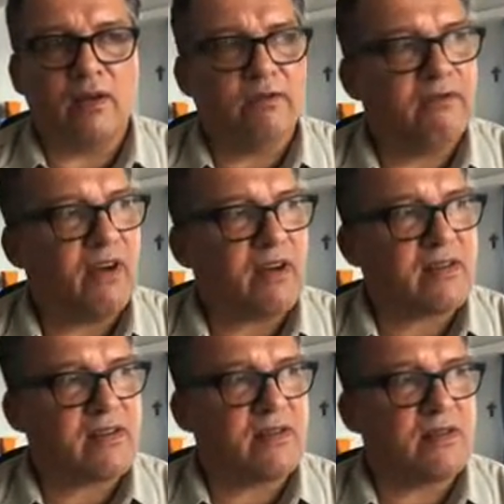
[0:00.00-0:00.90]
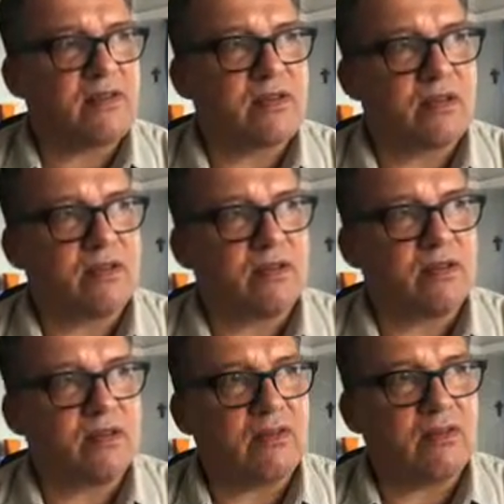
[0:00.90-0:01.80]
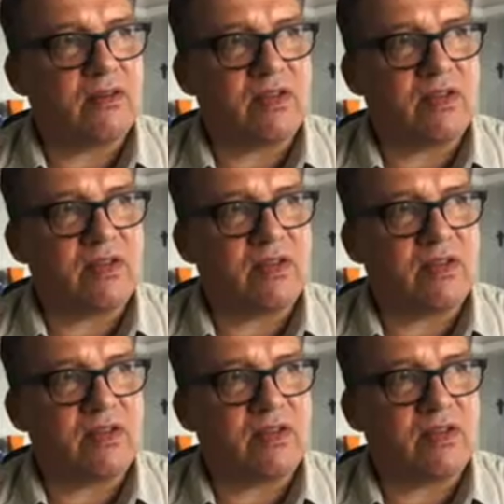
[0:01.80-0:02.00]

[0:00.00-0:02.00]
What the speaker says: faxes, and during